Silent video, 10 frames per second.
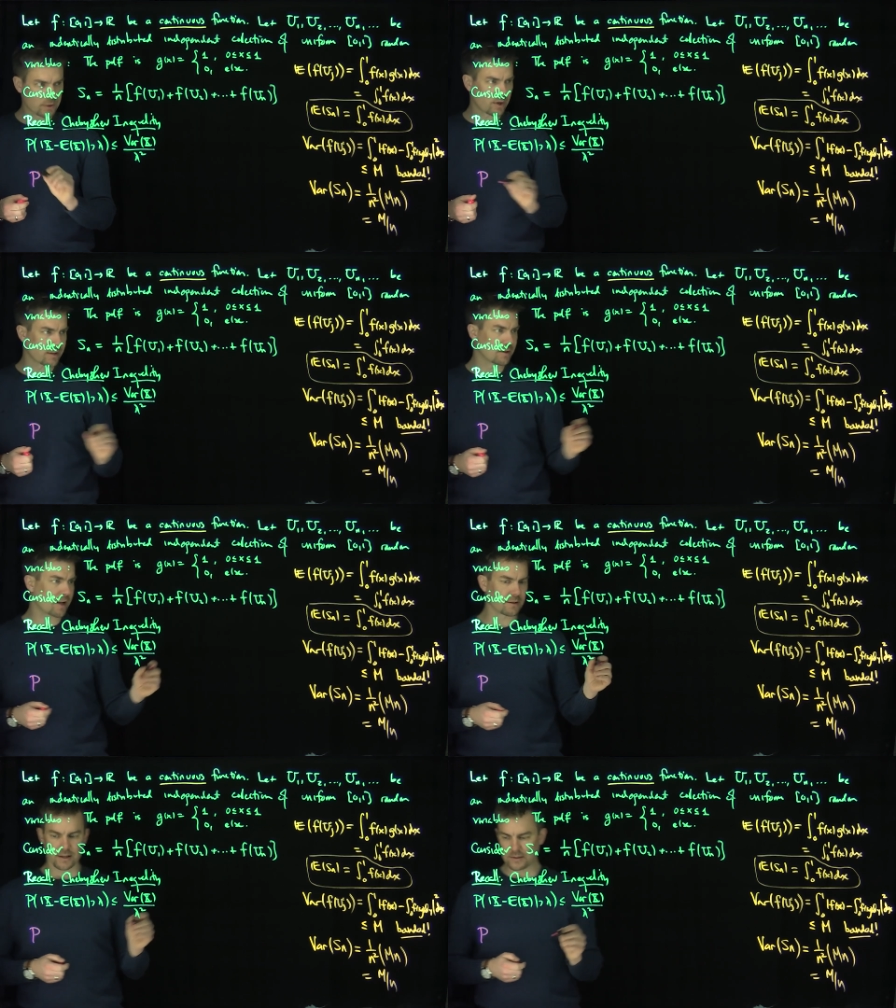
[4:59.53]
So
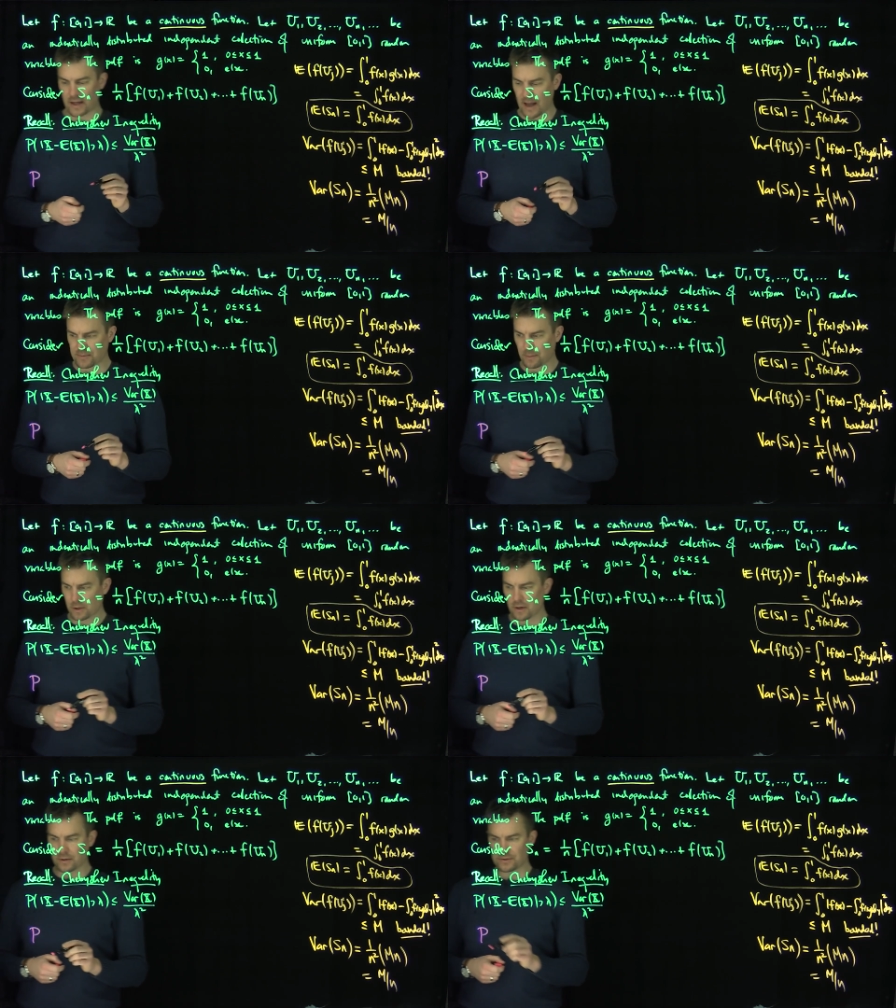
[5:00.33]
let's let epsilon
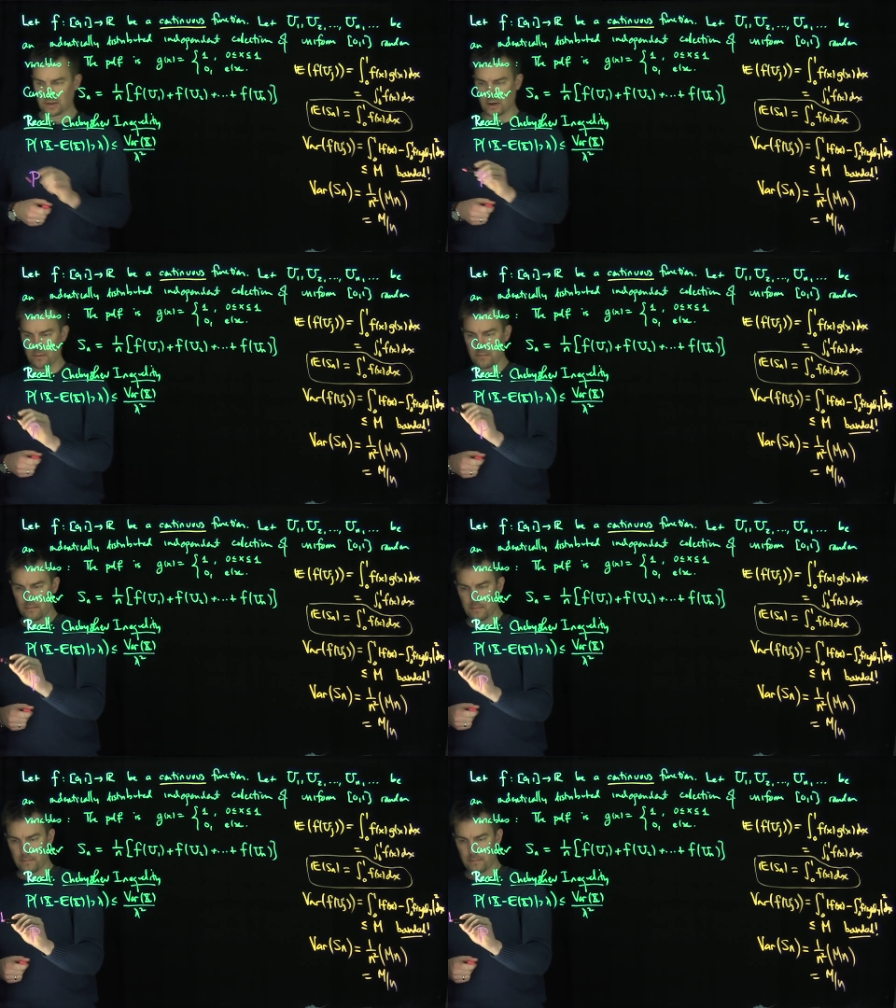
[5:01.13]
bigger than 0